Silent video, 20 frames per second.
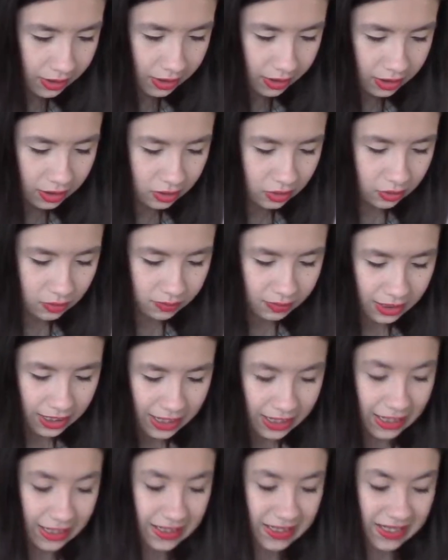you
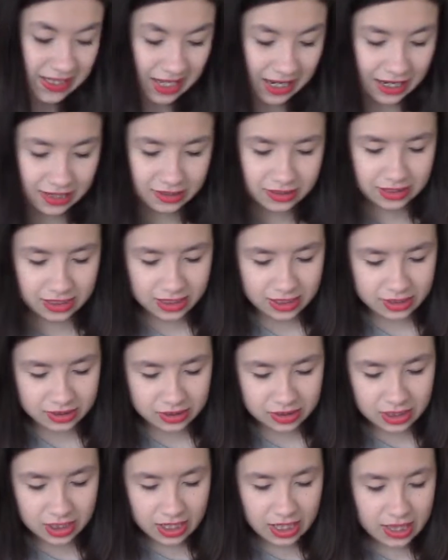play as that,
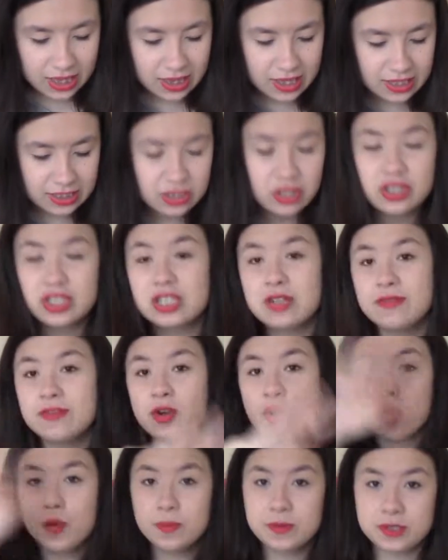and there's lots of
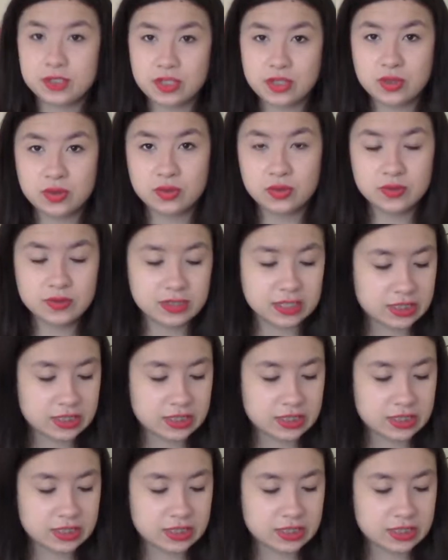different obstacles,